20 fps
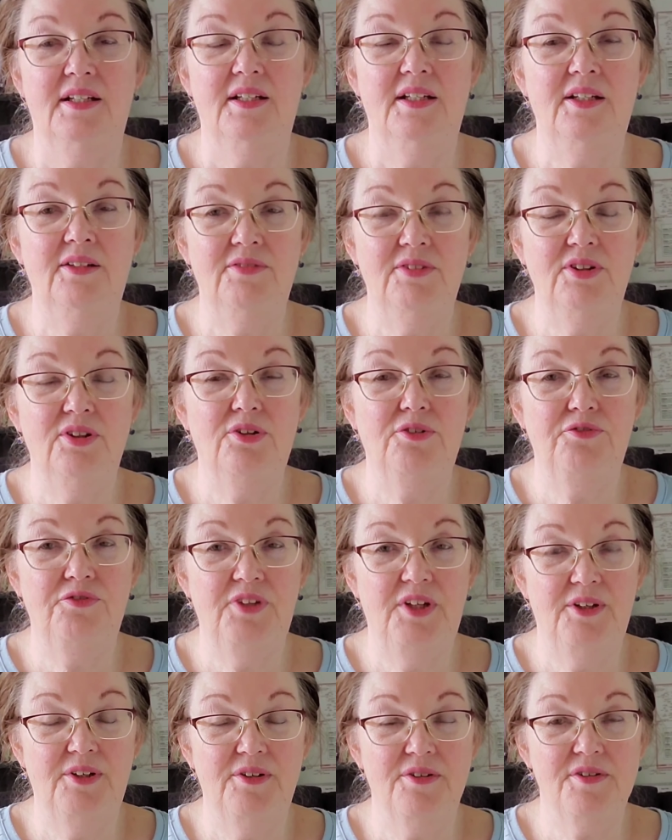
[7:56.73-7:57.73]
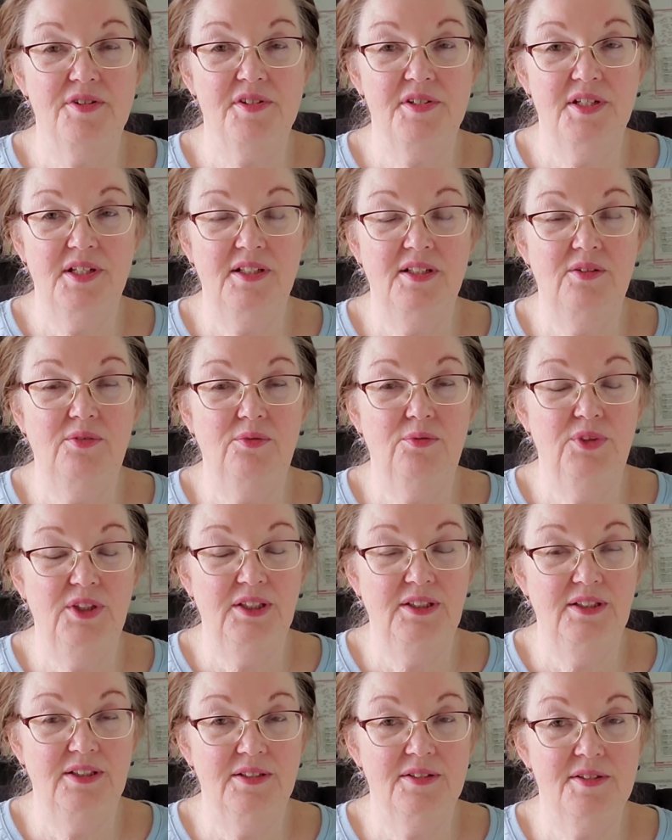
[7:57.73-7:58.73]
even though Pharaoh seen and
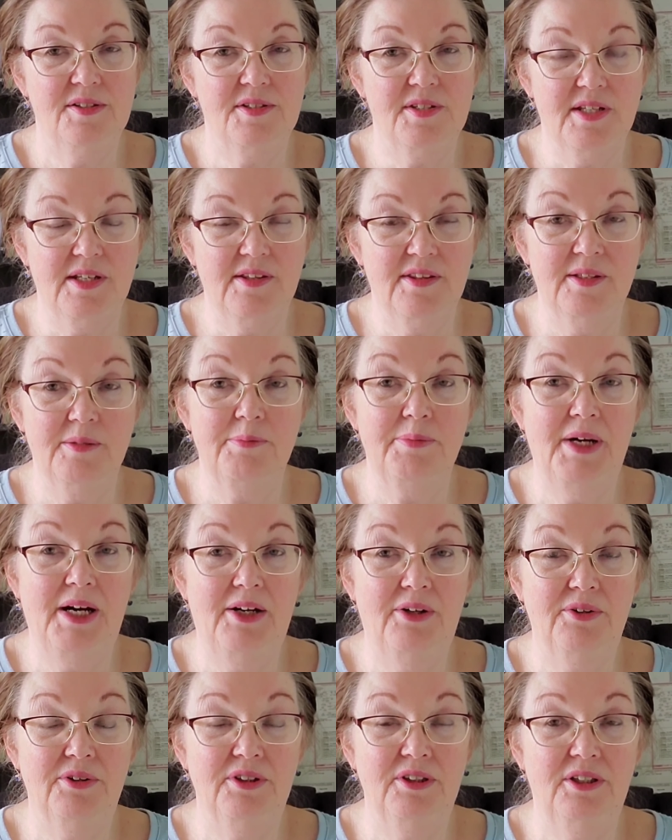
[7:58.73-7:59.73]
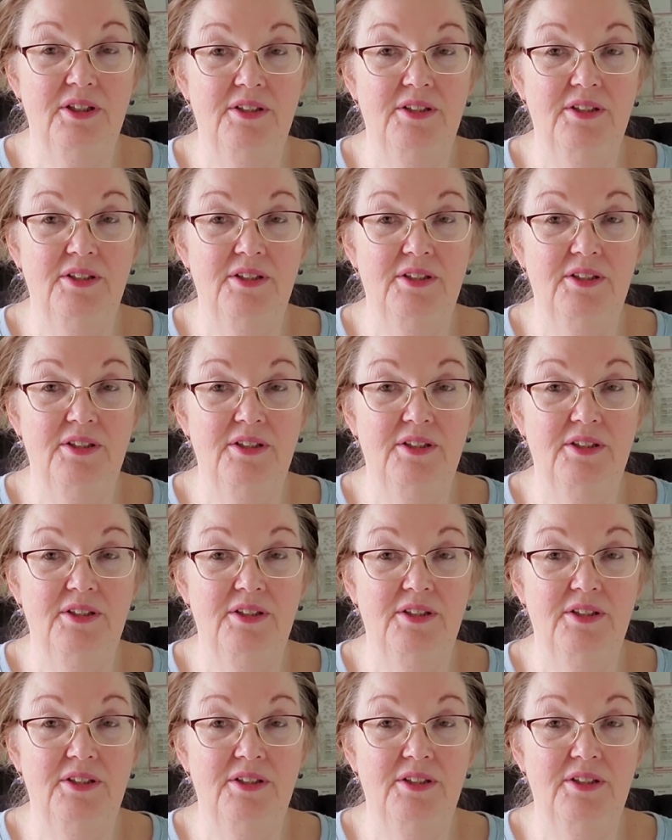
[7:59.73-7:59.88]
witnessed the power